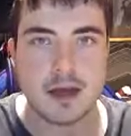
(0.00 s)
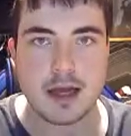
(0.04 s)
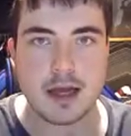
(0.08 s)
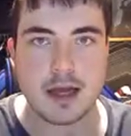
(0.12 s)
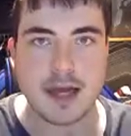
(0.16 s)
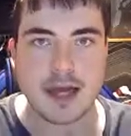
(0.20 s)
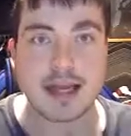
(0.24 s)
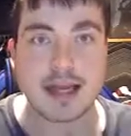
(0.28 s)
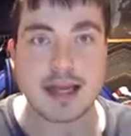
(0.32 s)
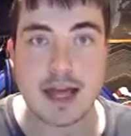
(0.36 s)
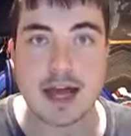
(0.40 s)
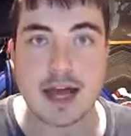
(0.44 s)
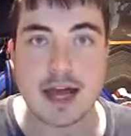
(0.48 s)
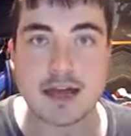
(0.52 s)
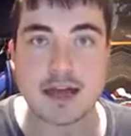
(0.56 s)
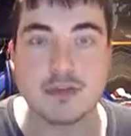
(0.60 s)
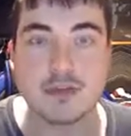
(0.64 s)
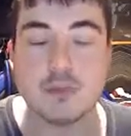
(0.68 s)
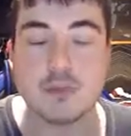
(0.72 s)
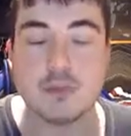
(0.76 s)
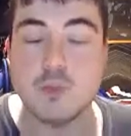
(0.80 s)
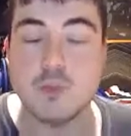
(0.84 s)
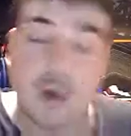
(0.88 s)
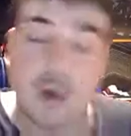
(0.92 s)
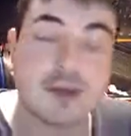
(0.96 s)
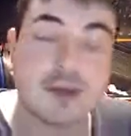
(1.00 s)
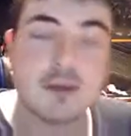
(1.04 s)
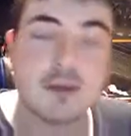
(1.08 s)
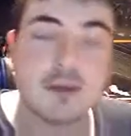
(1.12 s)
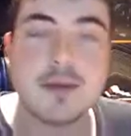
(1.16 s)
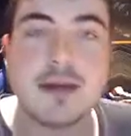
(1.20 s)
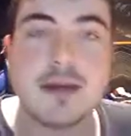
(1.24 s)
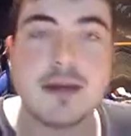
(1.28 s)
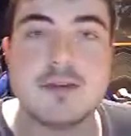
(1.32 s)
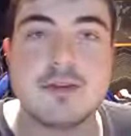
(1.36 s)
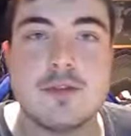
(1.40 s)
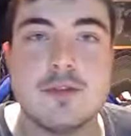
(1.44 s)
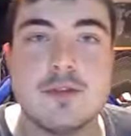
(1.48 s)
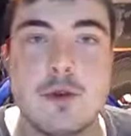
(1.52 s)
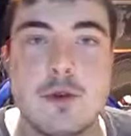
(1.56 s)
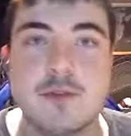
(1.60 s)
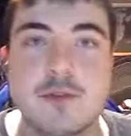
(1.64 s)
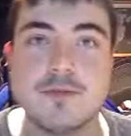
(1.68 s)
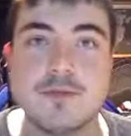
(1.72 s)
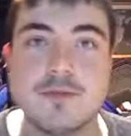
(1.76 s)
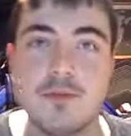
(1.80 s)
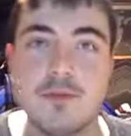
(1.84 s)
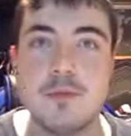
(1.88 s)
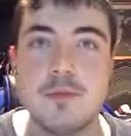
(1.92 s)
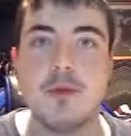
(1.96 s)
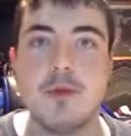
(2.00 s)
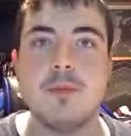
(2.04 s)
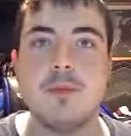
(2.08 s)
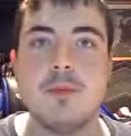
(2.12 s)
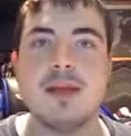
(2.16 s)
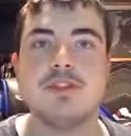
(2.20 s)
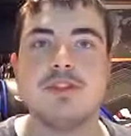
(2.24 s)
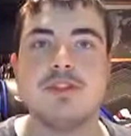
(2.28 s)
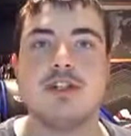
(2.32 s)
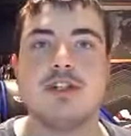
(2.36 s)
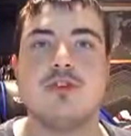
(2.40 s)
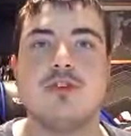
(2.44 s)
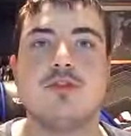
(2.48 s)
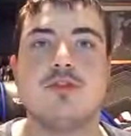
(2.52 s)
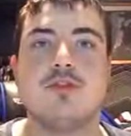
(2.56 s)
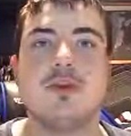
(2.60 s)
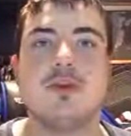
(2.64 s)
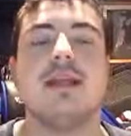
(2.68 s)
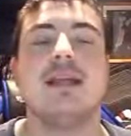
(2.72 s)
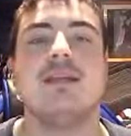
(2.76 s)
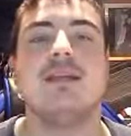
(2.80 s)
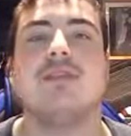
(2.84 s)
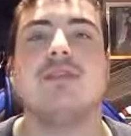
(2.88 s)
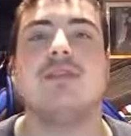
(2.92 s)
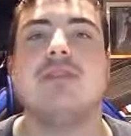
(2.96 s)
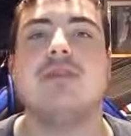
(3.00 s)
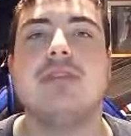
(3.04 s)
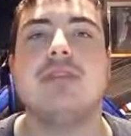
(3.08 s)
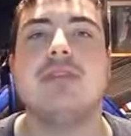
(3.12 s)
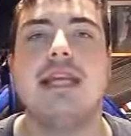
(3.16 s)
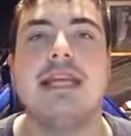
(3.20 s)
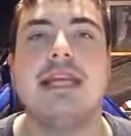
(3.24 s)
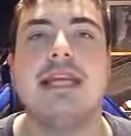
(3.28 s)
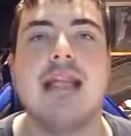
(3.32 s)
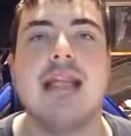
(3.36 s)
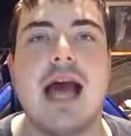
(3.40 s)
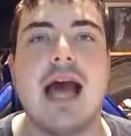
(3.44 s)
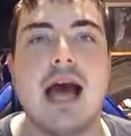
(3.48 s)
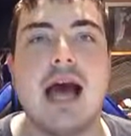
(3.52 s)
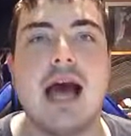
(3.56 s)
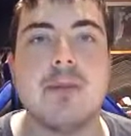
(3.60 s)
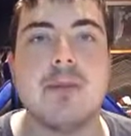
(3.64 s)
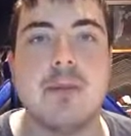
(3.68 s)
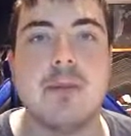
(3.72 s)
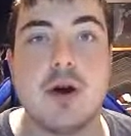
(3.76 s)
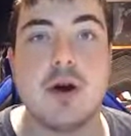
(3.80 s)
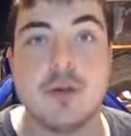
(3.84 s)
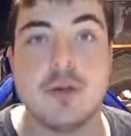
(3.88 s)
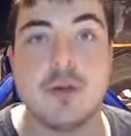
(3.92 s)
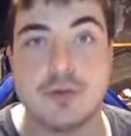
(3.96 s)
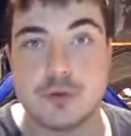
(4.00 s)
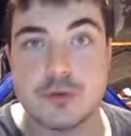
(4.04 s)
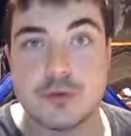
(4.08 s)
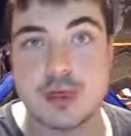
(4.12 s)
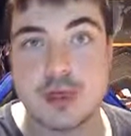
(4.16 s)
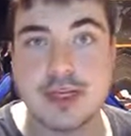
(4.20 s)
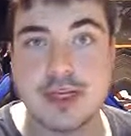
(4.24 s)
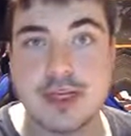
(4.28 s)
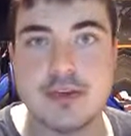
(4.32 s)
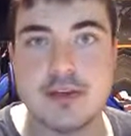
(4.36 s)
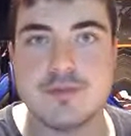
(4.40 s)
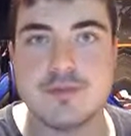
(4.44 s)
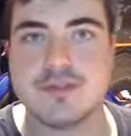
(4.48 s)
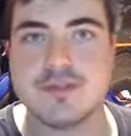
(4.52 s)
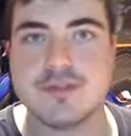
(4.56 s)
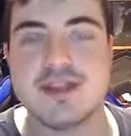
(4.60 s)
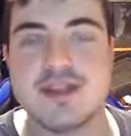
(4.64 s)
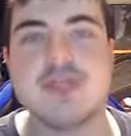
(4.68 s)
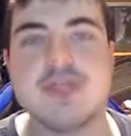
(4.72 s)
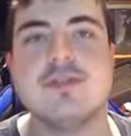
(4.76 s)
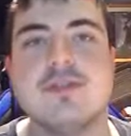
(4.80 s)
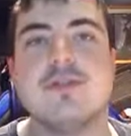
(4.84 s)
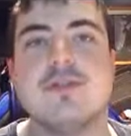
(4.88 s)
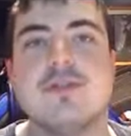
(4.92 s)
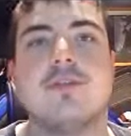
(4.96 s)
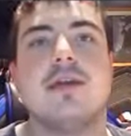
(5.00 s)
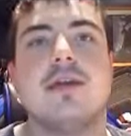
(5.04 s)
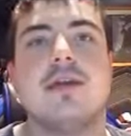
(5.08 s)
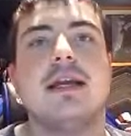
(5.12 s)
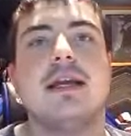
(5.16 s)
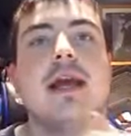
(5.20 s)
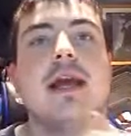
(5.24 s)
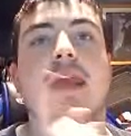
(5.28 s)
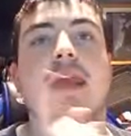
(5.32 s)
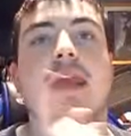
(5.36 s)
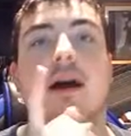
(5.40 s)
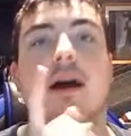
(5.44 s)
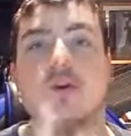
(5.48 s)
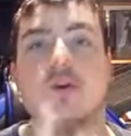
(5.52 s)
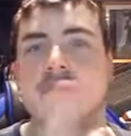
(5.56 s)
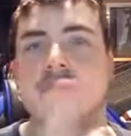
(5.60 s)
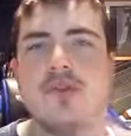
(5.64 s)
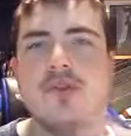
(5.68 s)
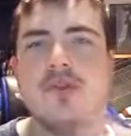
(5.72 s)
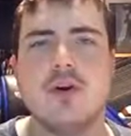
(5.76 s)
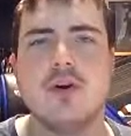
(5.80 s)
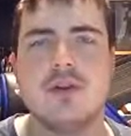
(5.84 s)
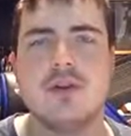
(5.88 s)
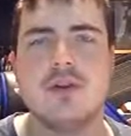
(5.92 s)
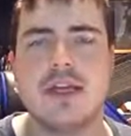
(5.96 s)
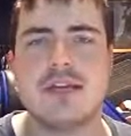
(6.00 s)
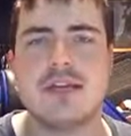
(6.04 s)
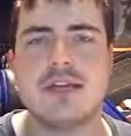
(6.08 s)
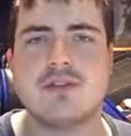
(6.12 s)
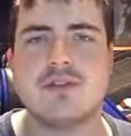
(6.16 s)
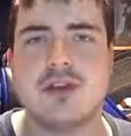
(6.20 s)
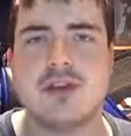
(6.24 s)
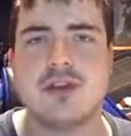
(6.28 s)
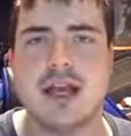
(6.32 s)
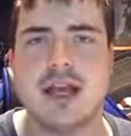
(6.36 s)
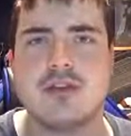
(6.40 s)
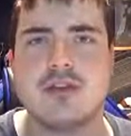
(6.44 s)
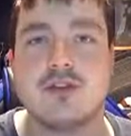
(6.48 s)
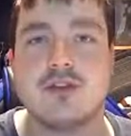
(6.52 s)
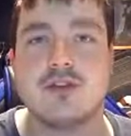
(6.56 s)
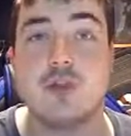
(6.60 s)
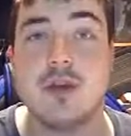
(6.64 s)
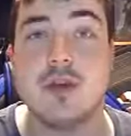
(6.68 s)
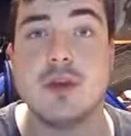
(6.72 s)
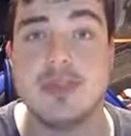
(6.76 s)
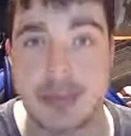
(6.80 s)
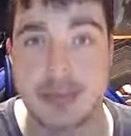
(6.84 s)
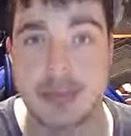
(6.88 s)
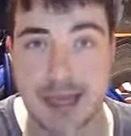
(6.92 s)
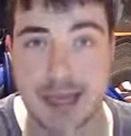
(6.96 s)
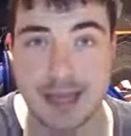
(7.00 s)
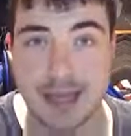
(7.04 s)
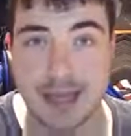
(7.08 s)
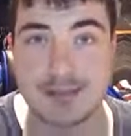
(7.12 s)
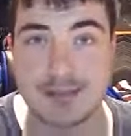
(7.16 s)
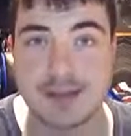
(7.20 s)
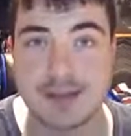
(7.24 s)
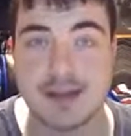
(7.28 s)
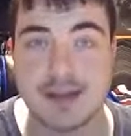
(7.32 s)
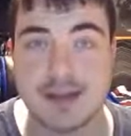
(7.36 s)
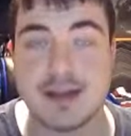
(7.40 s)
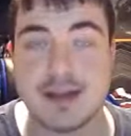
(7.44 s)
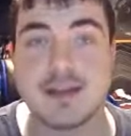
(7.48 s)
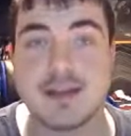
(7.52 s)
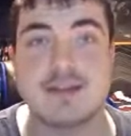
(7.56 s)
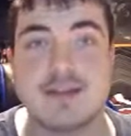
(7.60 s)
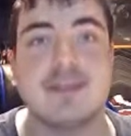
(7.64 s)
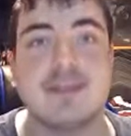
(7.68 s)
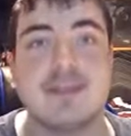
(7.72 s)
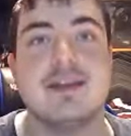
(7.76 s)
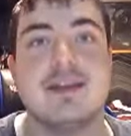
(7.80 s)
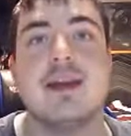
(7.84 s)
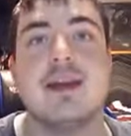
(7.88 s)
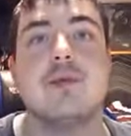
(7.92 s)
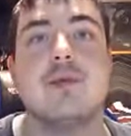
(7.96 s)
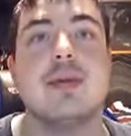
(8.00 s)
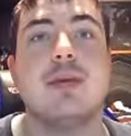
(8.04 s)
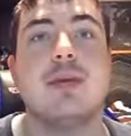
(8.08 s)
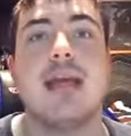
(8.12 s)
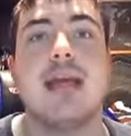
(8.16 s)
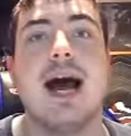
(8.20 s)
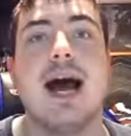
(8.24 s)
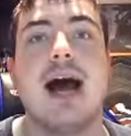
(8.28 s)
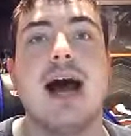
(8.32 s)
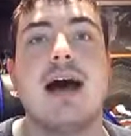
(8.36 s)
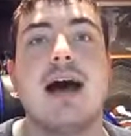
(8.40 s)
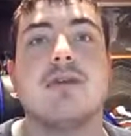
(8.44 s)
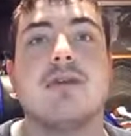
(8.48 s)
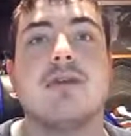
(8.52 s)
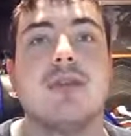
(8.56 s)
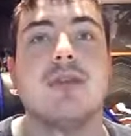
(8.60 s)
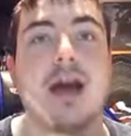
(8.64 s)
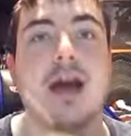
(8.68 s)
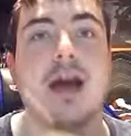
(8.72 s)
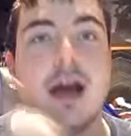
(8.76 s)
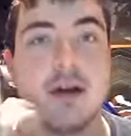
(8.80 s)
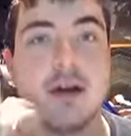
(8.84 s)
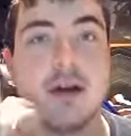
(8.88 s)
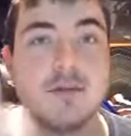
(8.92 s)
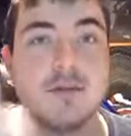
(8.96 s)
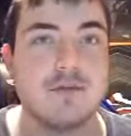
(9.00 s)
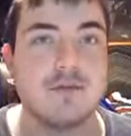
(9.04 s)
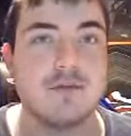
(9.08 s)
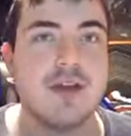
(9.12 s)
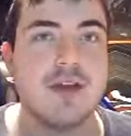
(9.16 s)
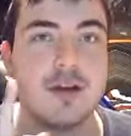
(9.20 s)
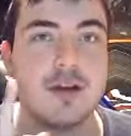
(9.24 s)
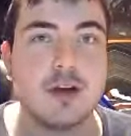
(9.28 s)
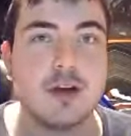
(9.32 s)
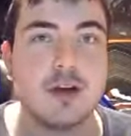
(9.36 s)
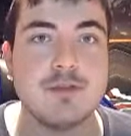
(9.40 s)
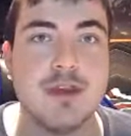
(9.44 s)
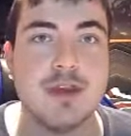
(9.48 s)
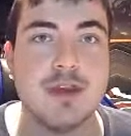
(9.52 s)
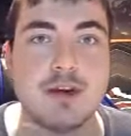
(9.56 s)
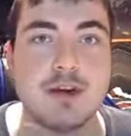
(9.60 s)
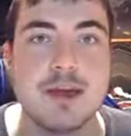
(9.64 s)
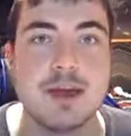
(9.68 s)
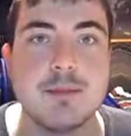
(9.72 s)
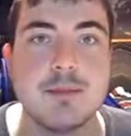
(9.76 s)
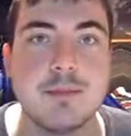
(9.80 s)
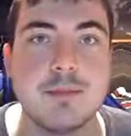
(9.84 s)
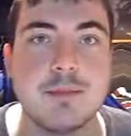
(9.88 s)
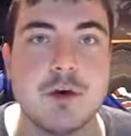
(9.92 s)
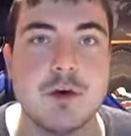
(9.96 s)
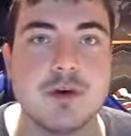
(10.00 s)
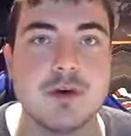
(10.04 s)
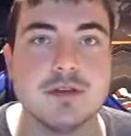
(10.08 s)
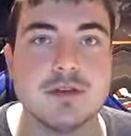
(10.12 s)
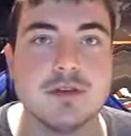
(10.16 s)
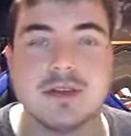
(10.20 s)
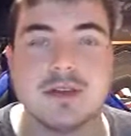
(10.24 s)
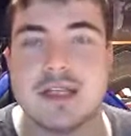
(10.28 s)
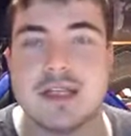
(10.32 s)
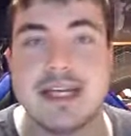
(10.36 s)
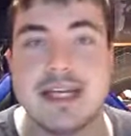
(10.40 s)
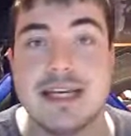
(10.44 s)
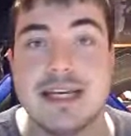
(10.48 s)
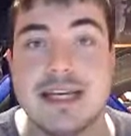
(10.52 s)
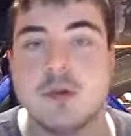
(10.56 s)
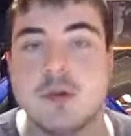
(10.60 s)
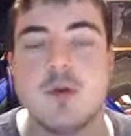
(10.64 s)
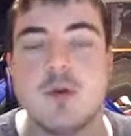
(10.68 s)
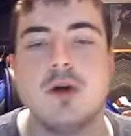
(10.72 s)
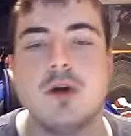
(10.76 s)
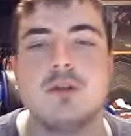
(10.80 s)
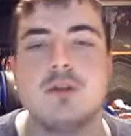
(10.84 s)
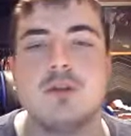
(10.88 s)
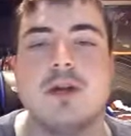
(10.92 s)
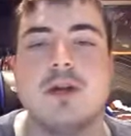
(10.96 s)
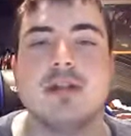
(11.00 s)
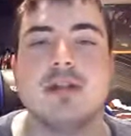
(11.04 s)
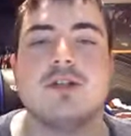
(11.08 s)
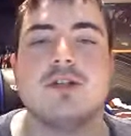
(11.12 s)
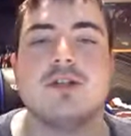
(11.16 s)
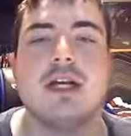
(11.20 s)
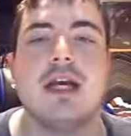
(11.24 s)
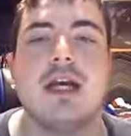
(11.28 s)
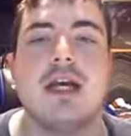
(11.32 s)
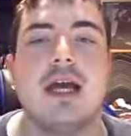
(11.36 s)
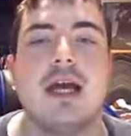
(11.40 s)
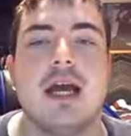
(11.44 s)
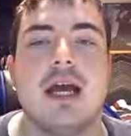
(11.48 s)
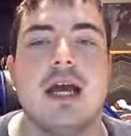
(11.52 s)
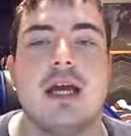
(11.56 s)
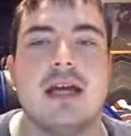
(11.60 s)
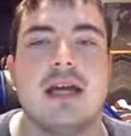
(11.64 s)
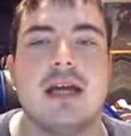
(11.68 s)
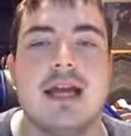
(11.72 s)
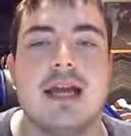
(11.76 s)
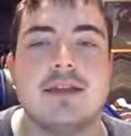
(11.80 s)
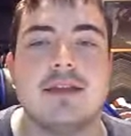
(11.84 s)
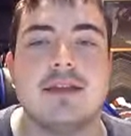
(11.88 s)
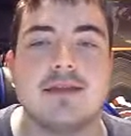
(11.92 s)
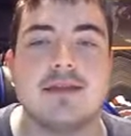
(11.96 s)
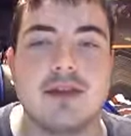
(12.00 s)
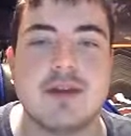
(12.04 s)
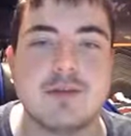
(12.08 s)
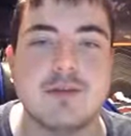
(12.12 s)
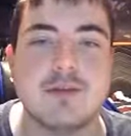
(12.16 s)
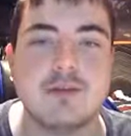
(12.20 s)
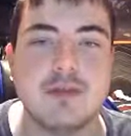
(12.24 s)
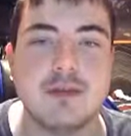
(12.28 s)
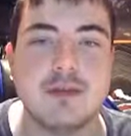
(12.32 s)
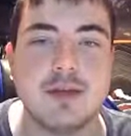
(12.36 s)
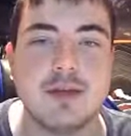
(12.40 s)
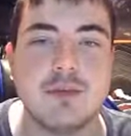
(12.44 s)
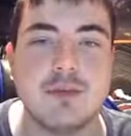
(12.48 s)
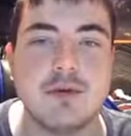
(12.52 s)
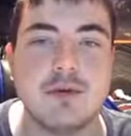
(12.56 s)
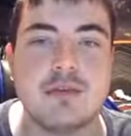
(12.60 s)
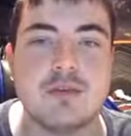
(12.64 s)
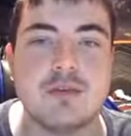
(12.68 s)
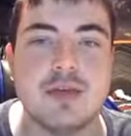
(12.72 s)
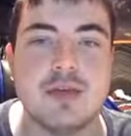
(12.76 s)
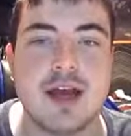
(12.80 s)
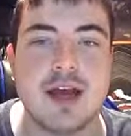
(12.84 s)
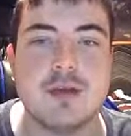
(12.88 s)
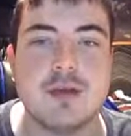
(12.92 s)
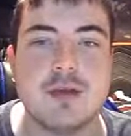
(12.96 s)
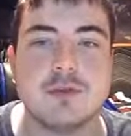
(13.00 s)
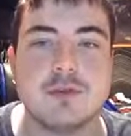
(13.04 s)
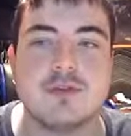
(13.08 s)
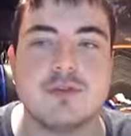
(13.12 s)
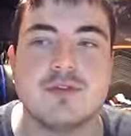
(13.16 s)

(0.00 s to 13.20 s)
Hey guys, welcome back to more Football Manager 2017 and part 3 of season 3 of Non-League to Legend with Gateshead and today we have a very very important League 1 match against Fleetwood Town.